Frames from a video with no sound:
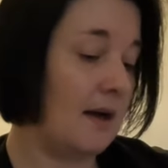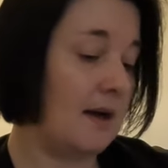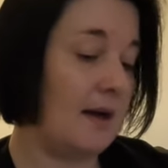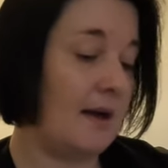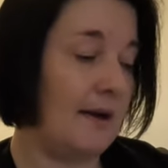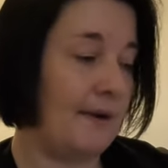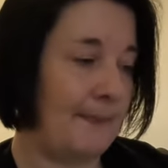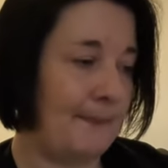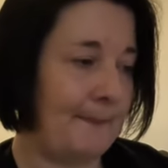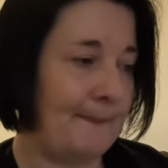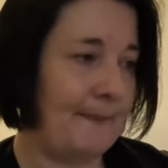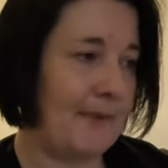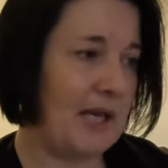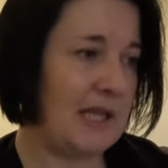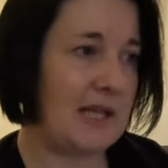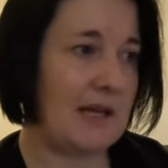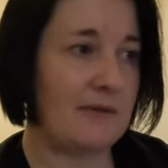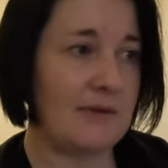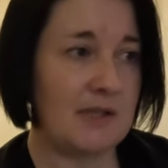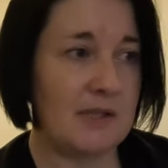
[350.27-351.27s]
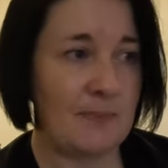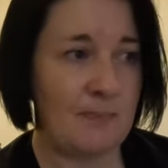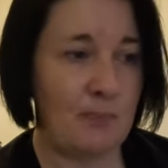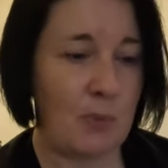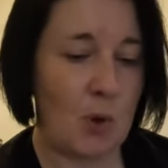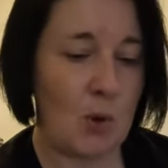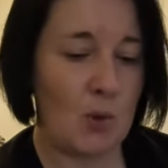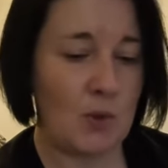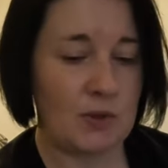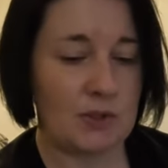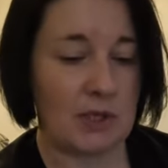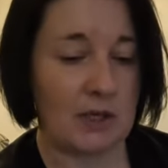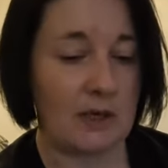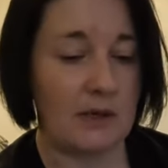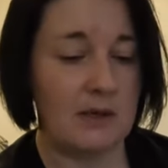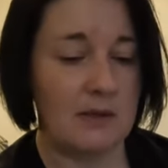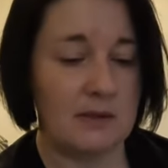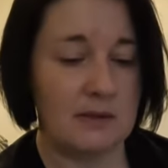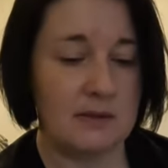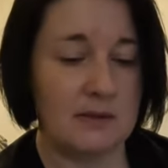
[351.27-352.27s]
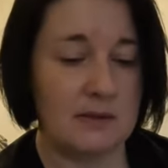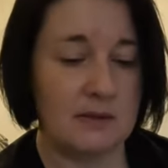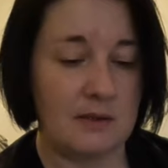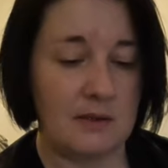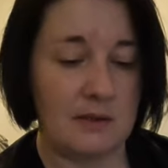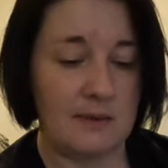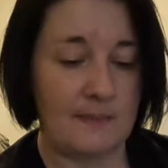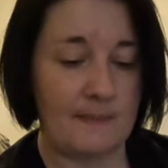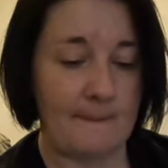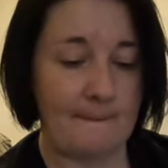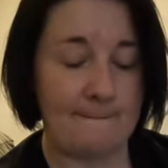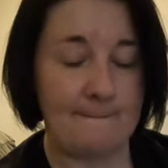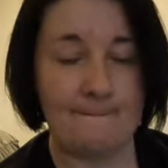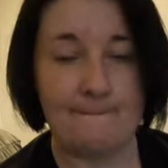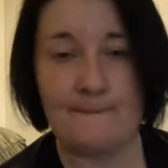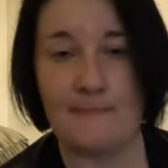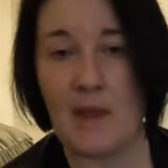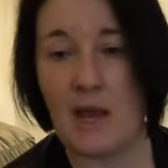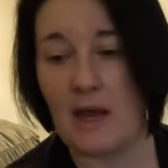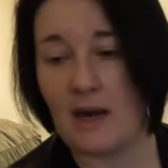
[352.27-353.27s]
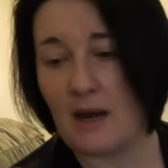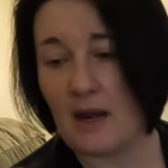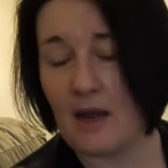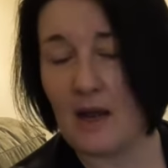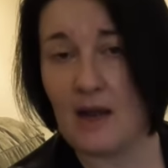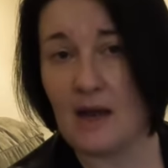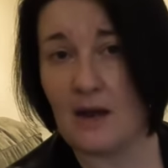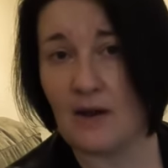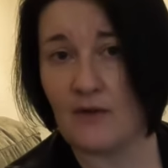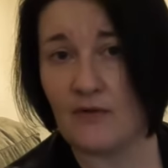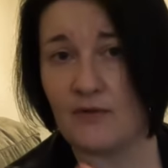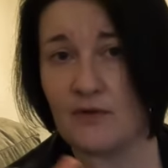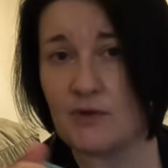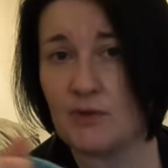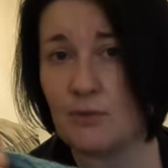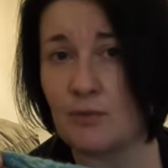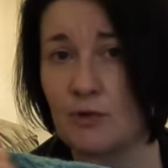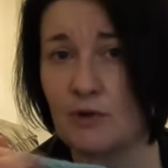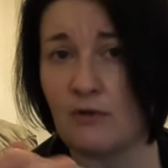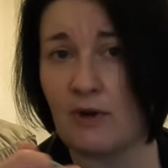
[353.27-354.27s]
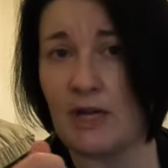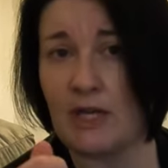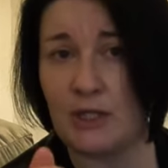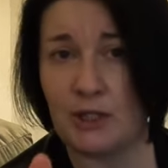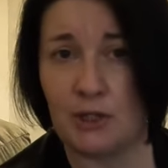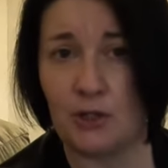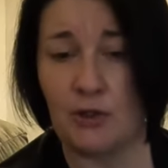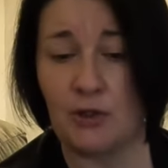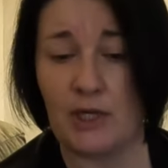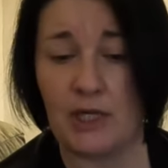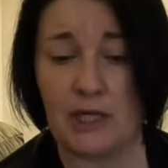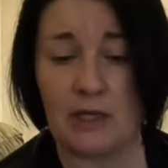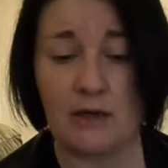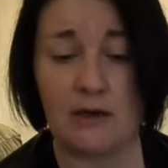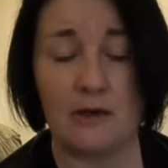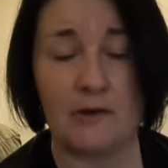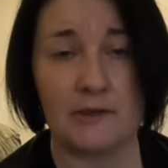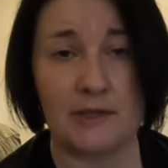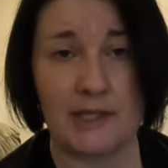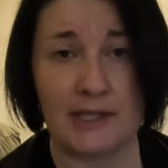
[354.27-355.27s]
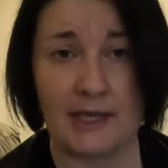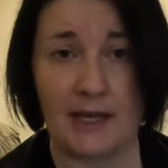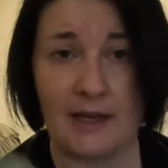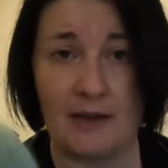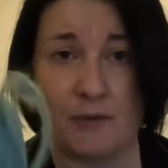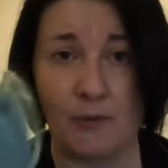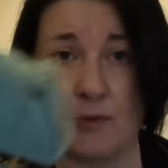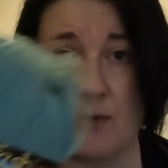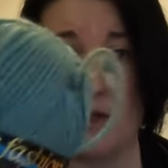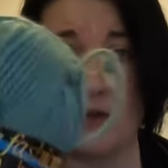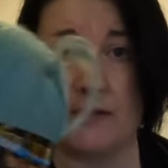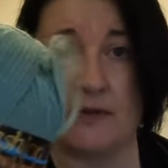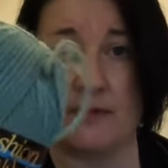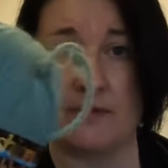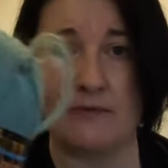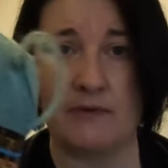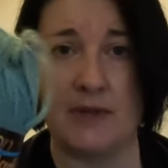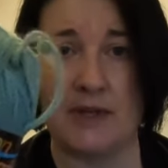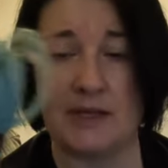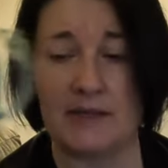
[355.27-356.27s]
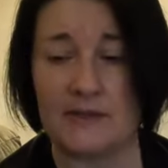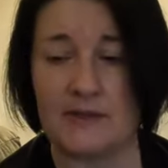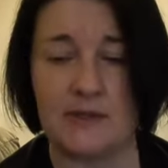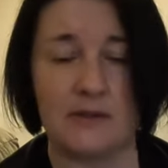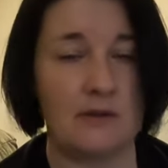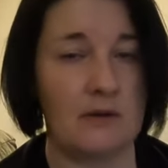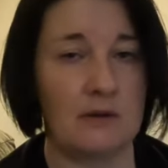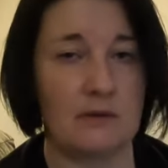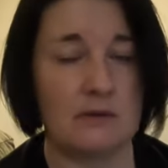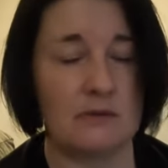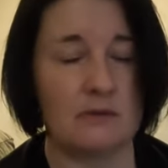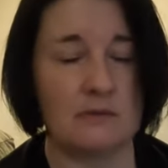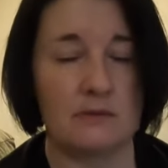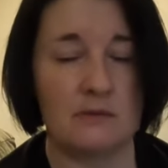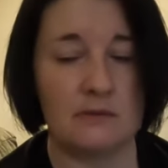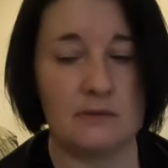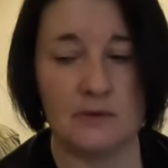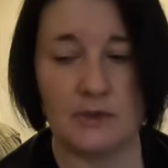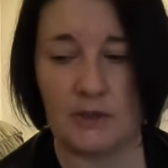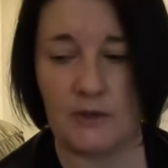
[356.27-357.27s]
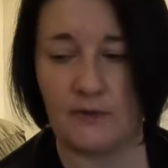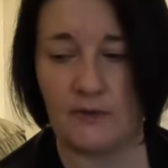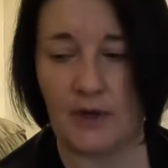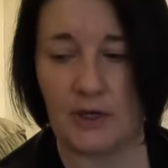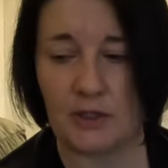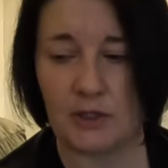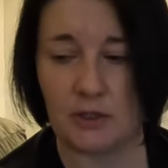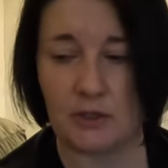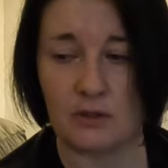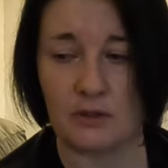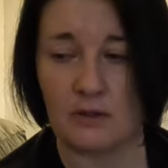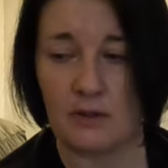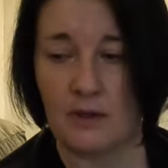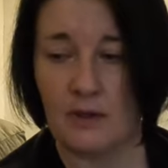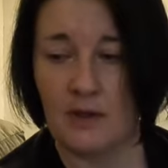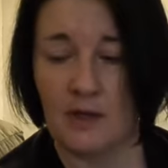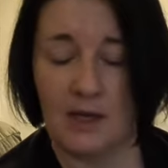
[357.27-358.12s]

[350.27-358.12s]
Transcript: There is a border, and I have some grey chunky yarn that came with this. It's not new fashion.